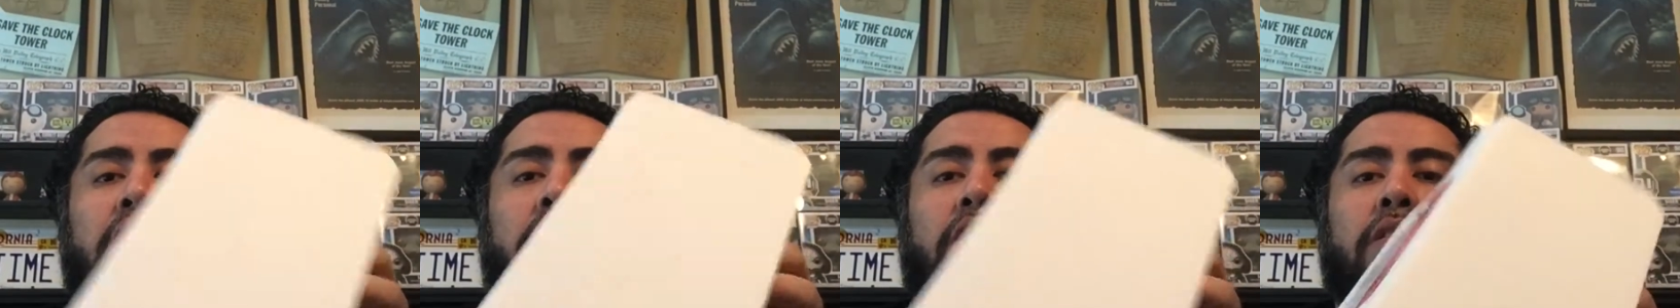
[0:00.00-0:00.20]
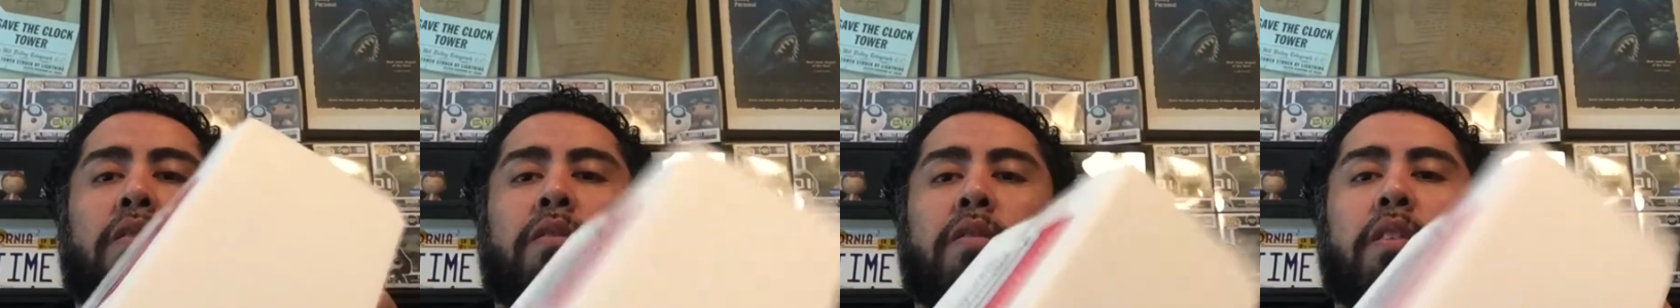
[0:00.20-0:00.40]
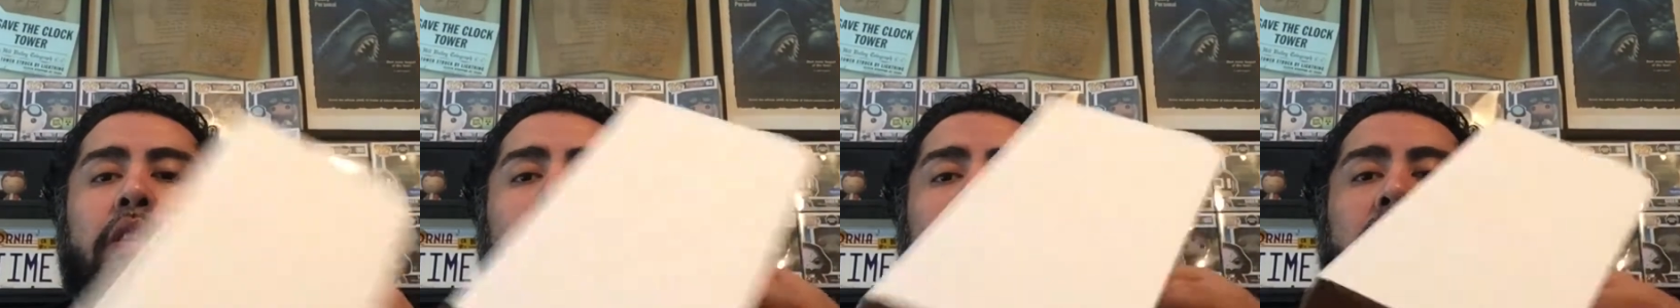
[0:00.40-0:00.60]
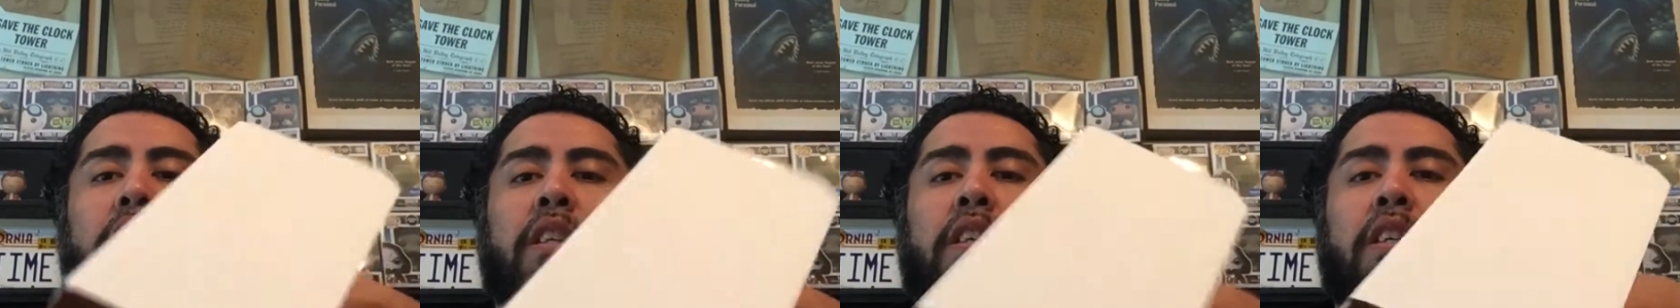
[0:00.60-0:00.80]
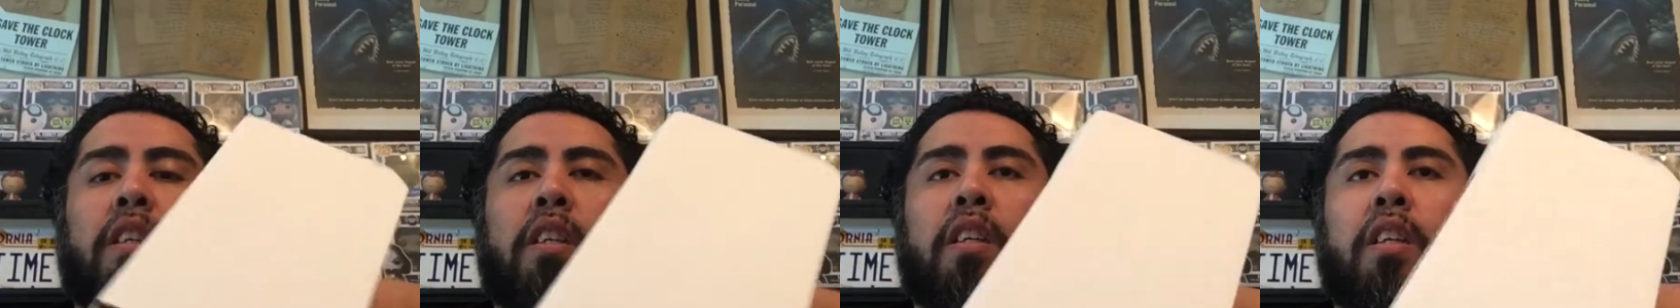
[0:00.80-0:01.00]

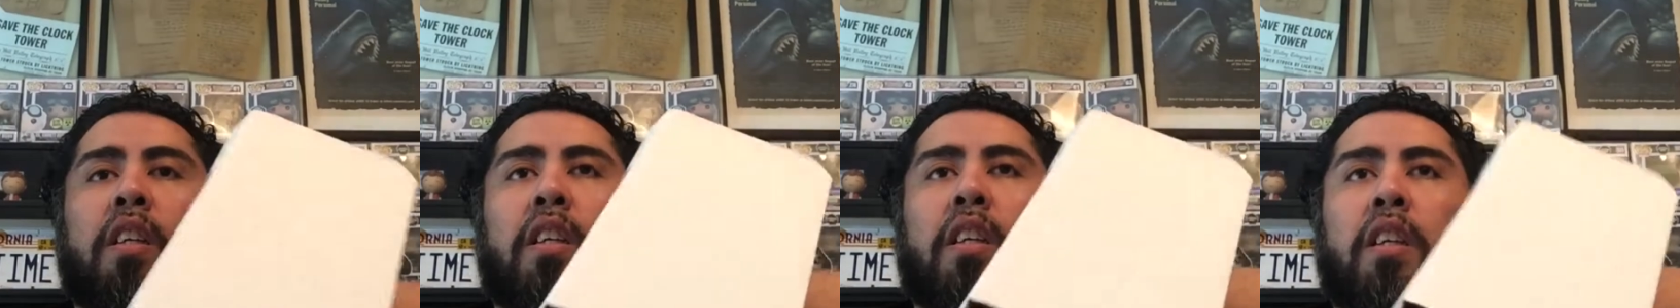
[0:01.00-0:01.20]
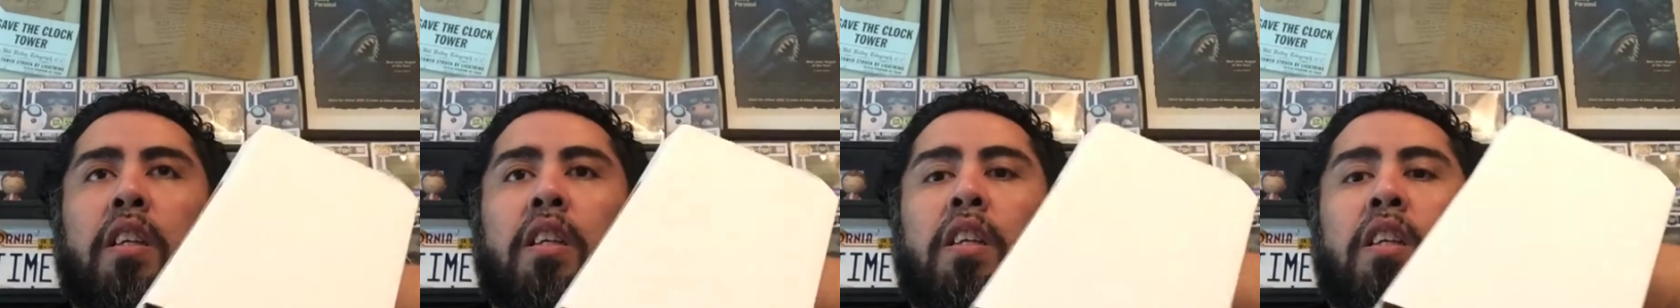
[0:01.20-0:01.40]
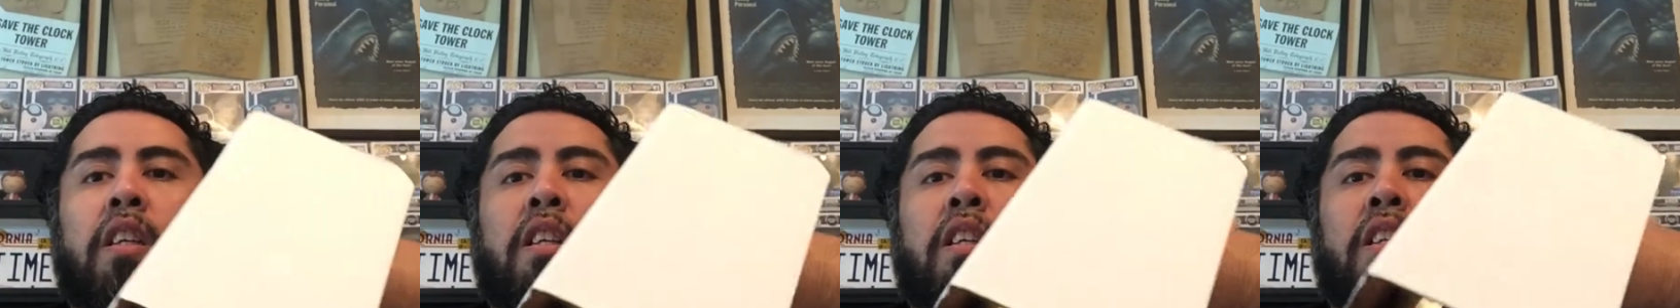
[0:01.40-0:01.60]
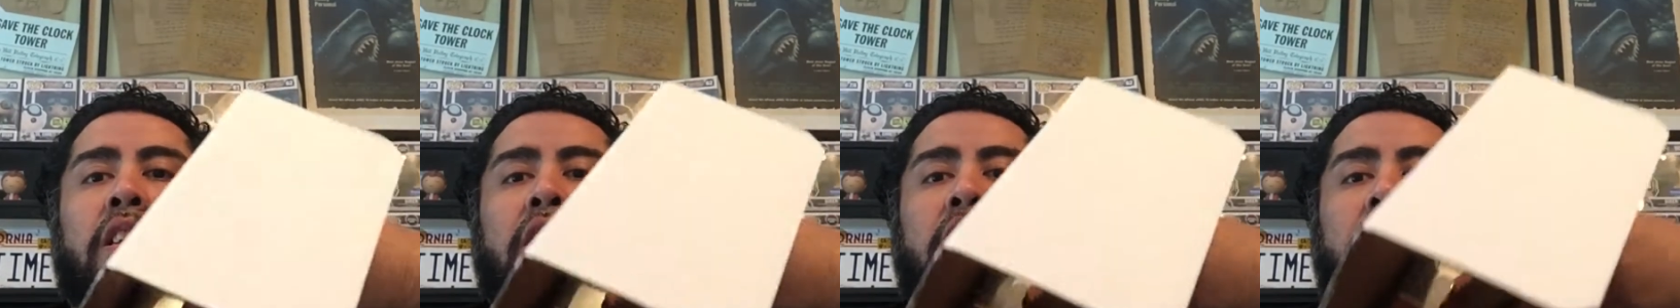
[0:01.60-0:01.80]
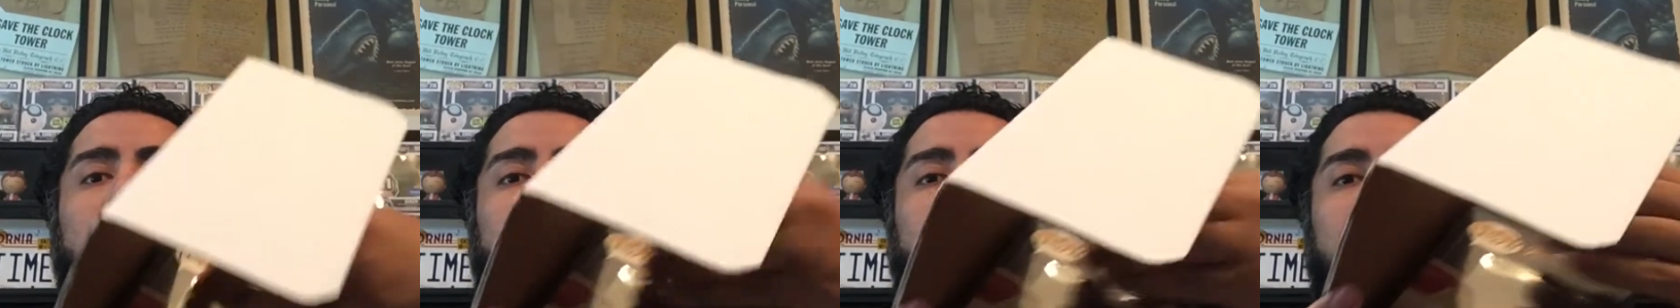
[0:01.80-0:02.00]
hopefully,
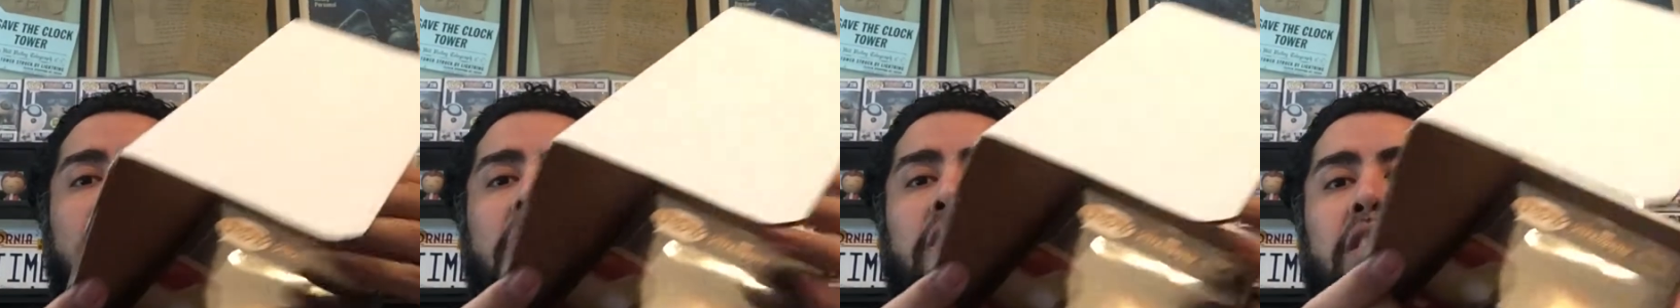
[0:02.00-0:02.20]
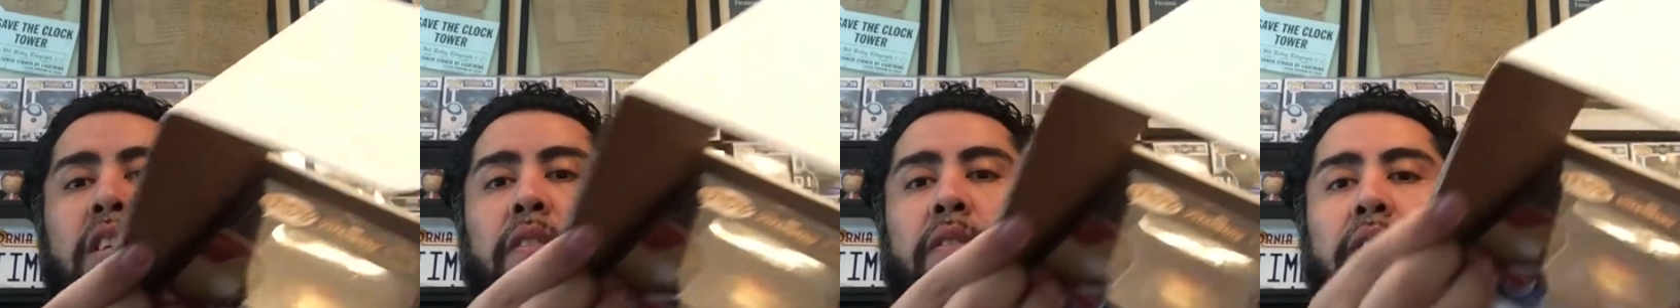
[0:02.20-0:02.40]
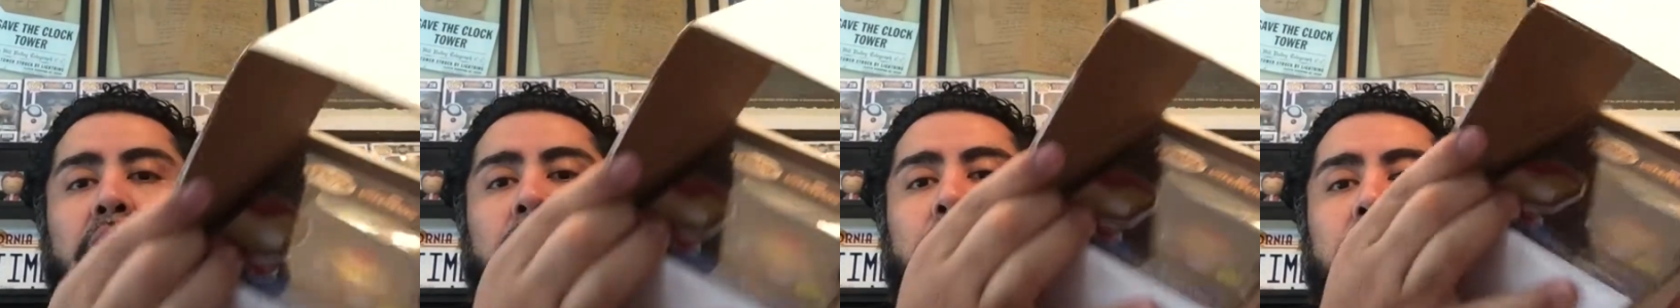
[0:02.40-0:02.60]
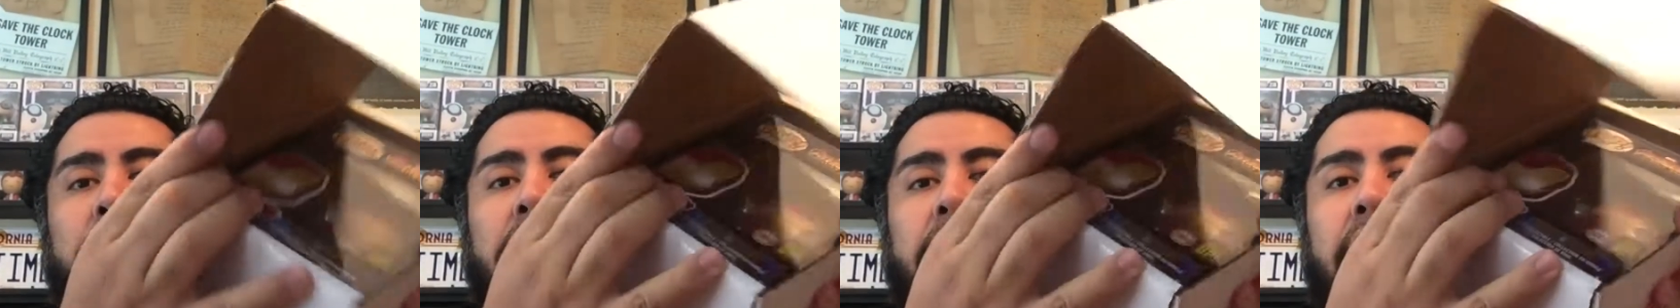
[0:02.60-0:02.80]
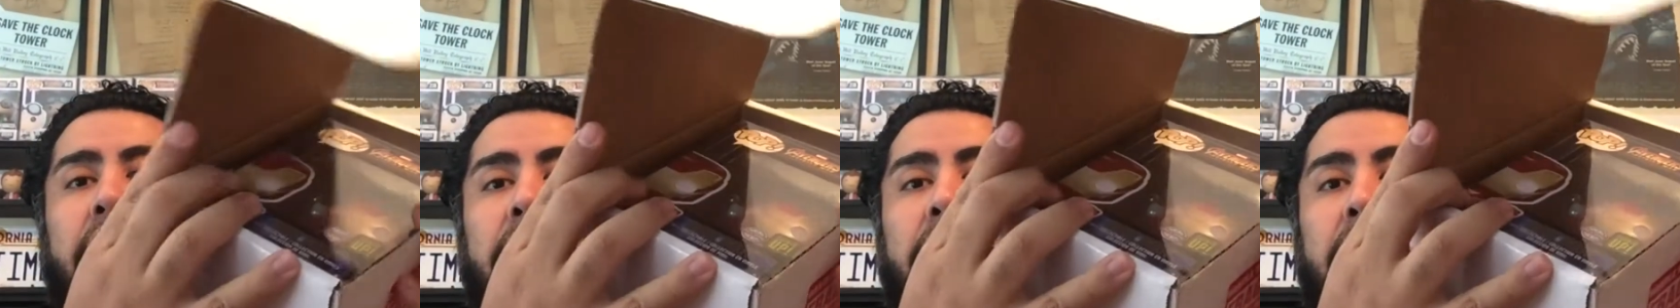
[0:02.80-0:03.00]
so I feel a
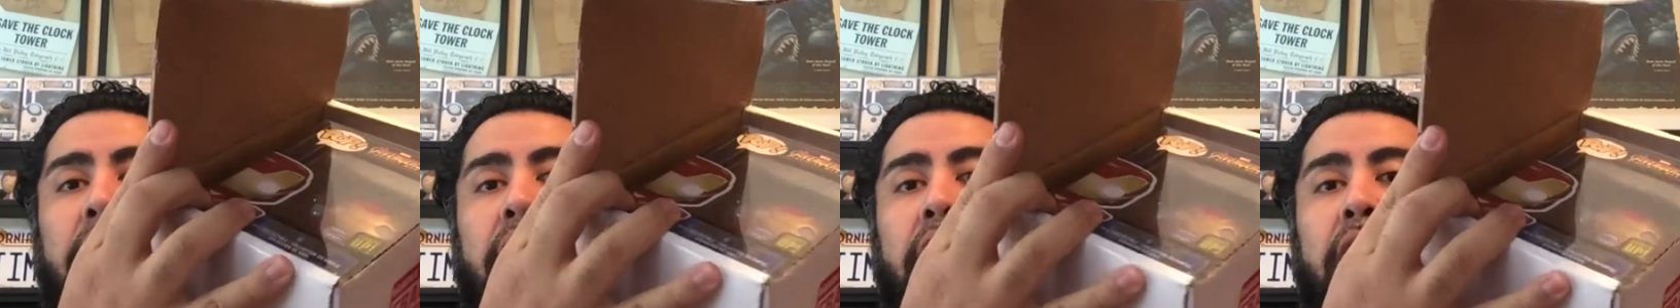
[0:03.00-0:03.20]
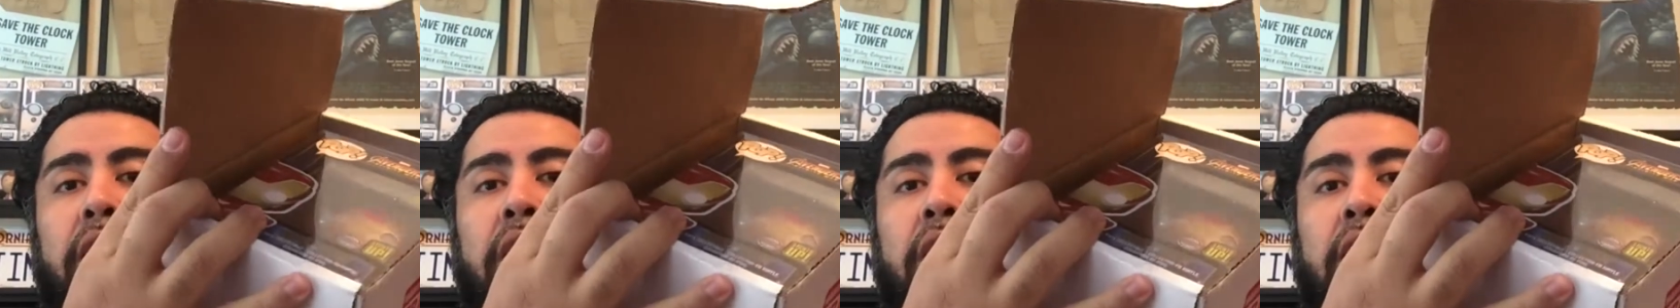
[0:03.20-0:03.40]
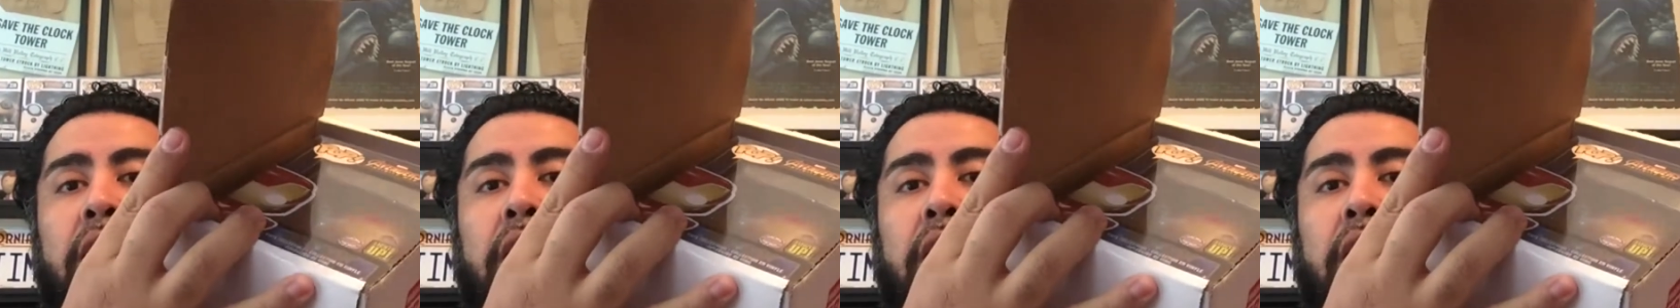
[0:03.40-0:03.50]
protector.